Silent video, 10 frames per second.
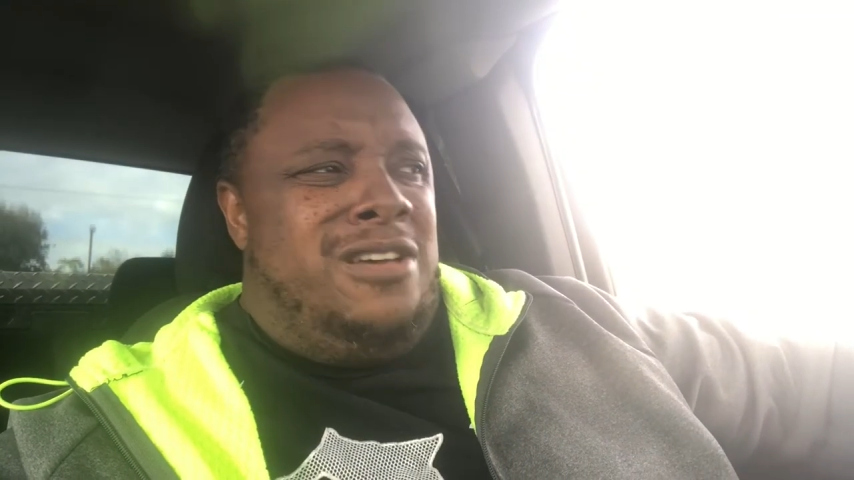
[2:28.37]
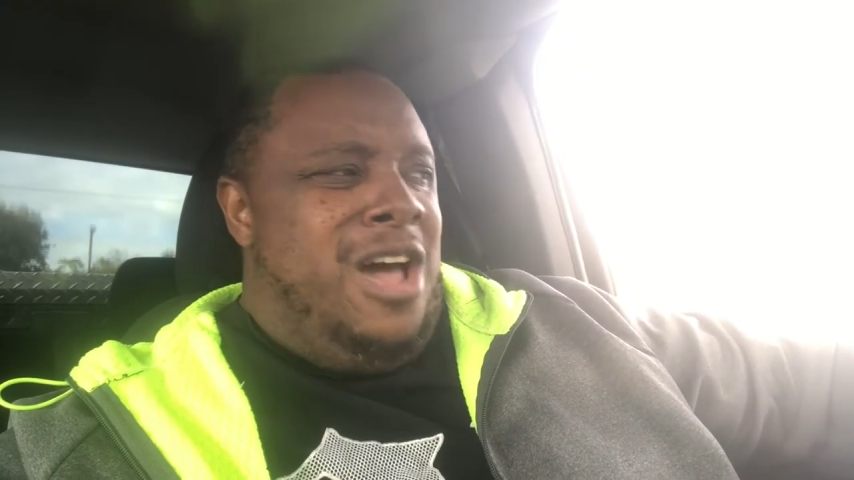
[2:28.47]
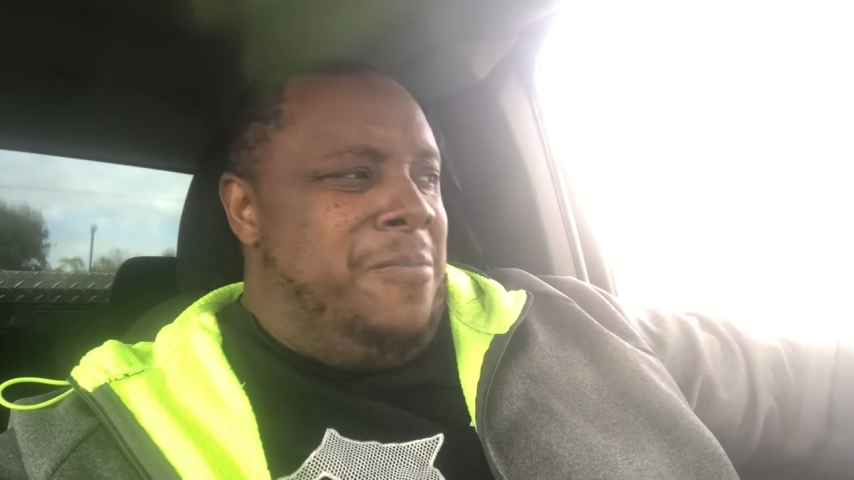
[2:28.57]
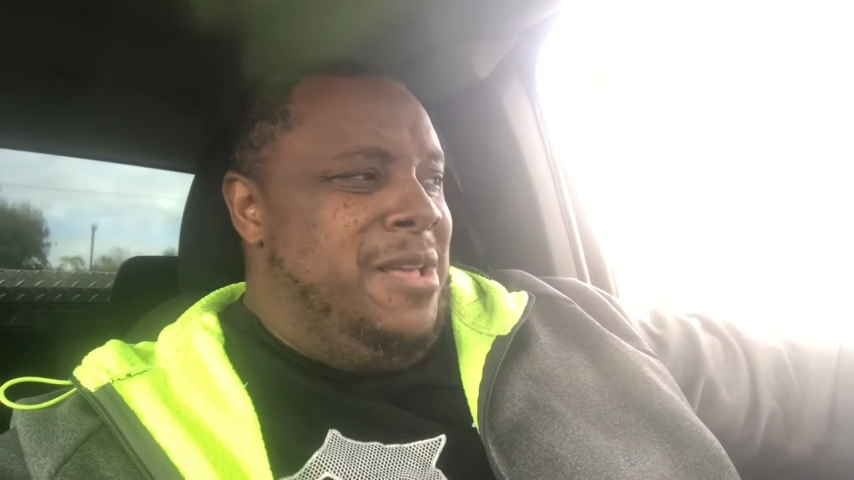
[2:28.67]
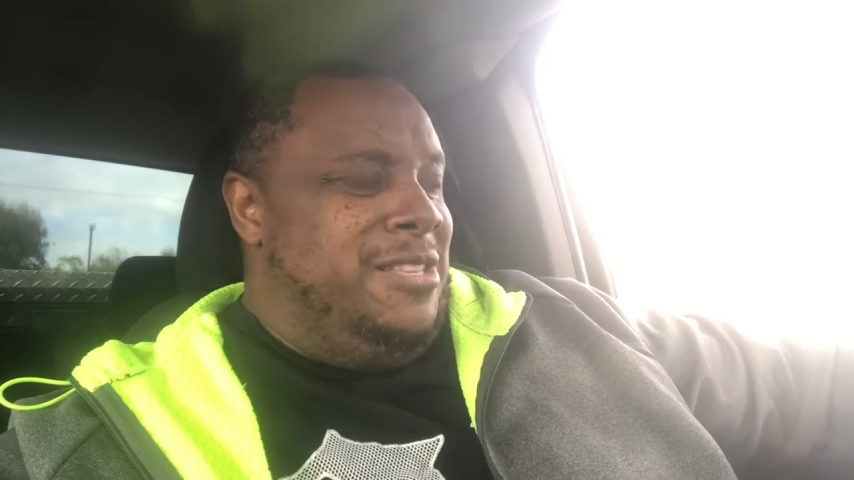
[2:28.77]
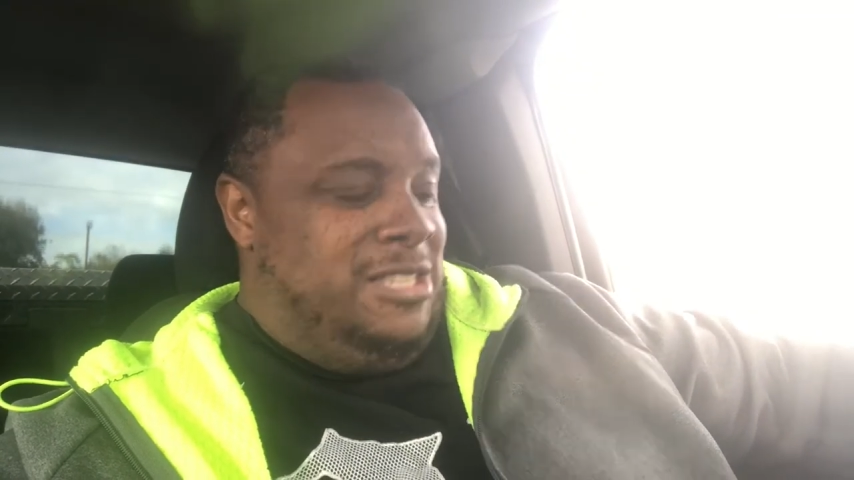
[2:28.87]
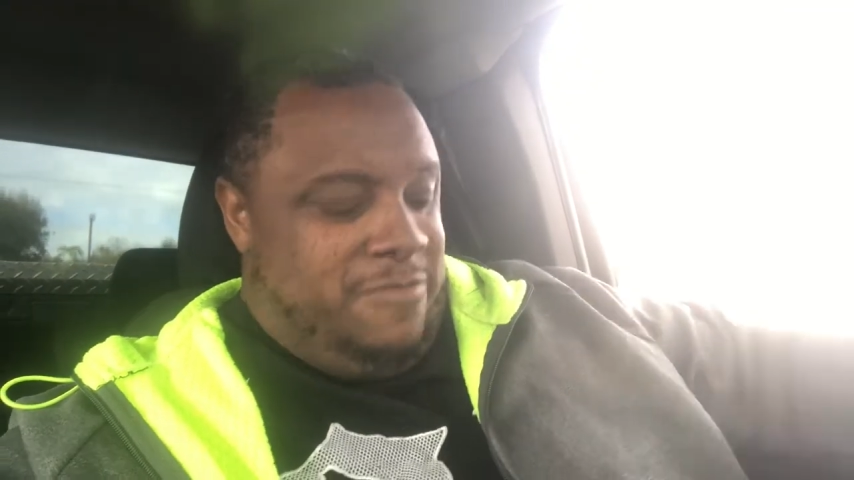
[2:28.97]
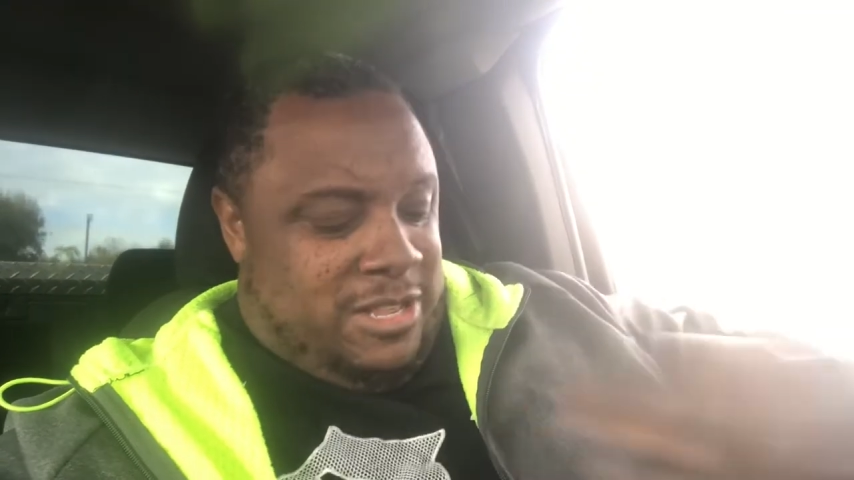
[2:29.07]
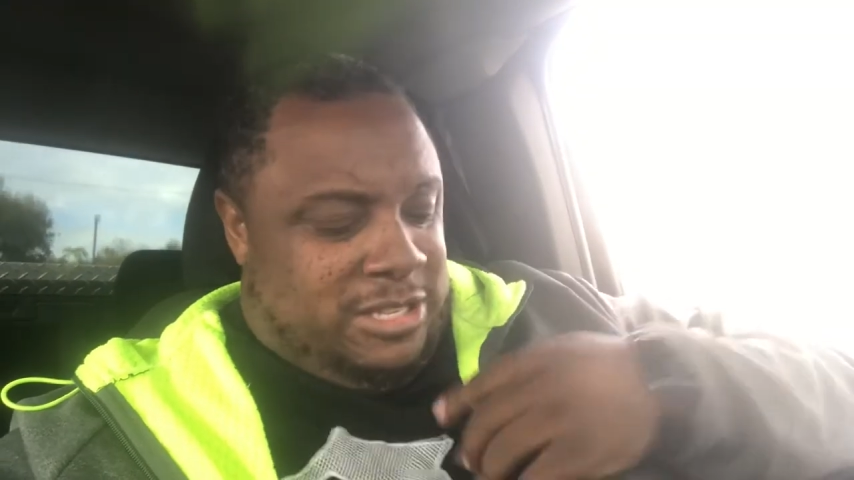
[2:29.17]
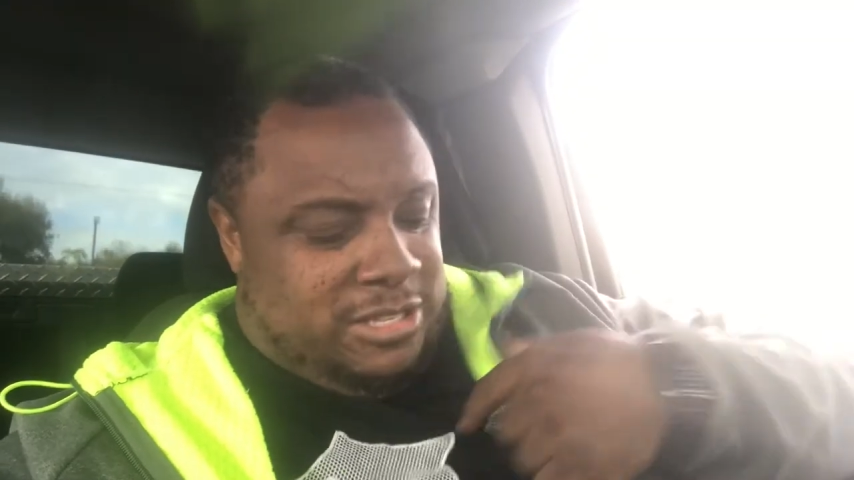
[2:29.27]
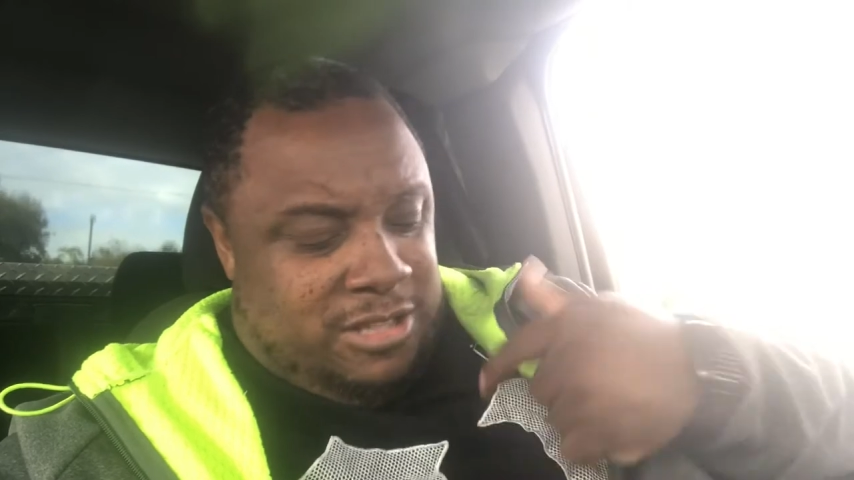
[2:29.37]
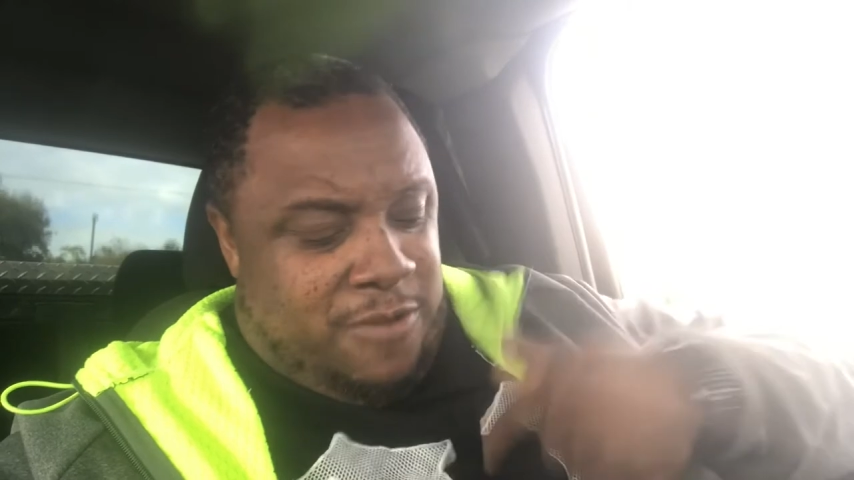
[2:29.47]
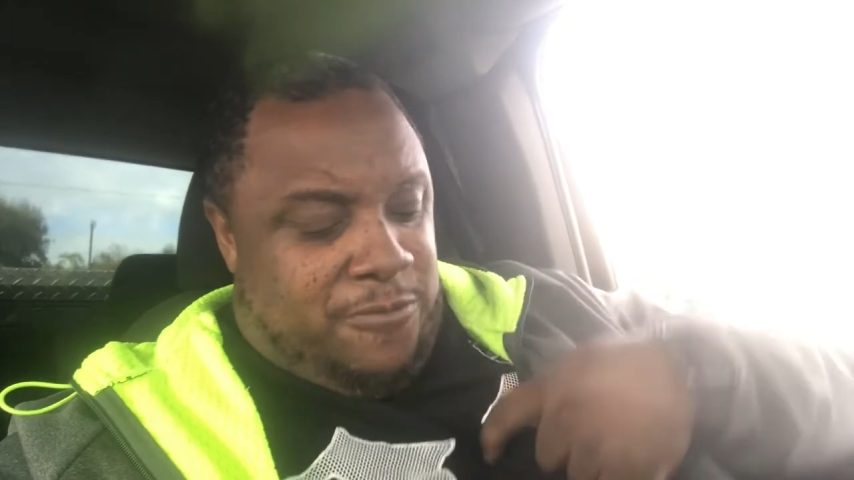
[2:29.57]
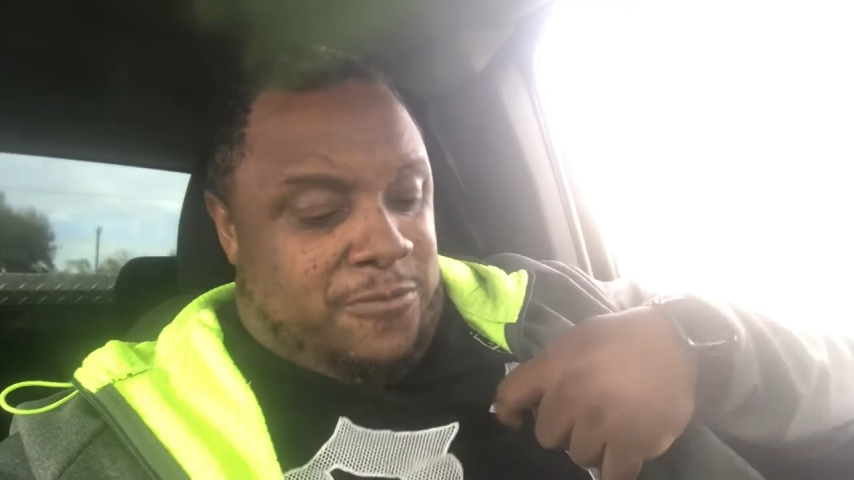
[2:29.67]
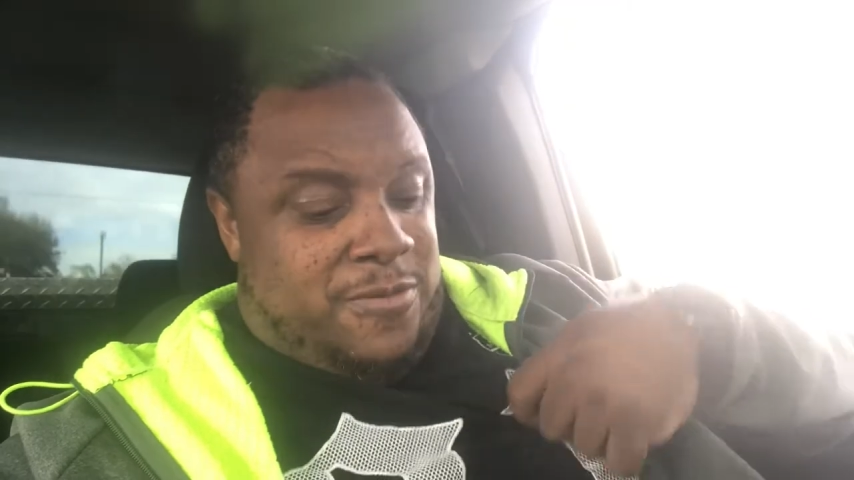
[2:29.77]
I mean some of the stuff